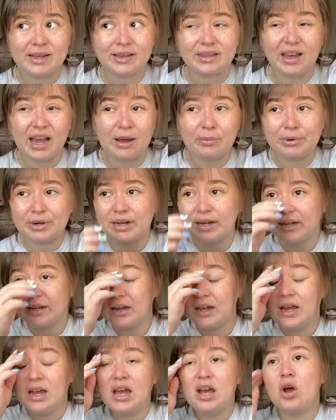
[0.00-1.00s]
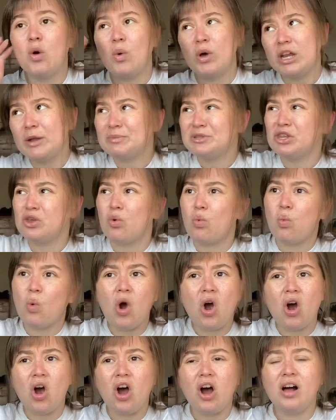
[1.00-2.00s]
elaborate, went up to the
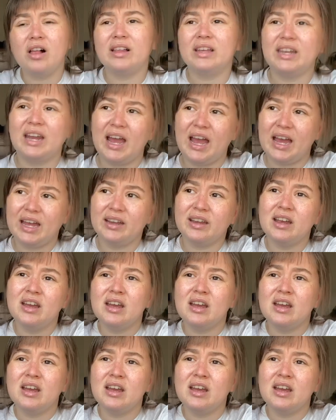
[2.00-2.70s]
wall and had